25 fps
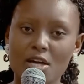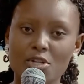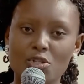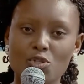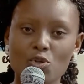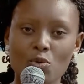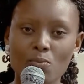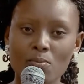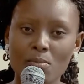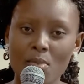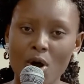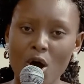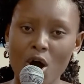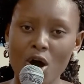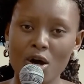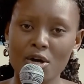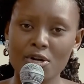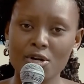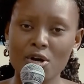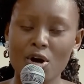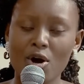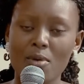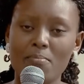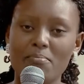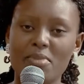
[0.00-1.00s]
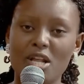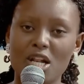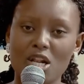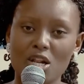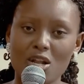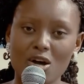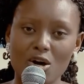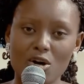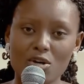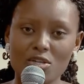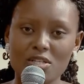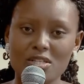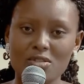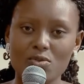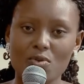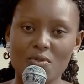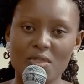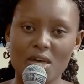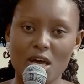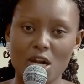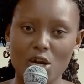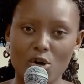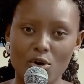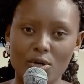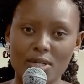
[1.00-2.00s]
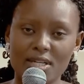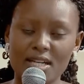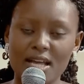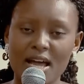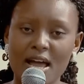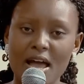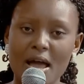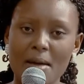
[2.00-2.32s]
Tomorrow belongs to the Lord.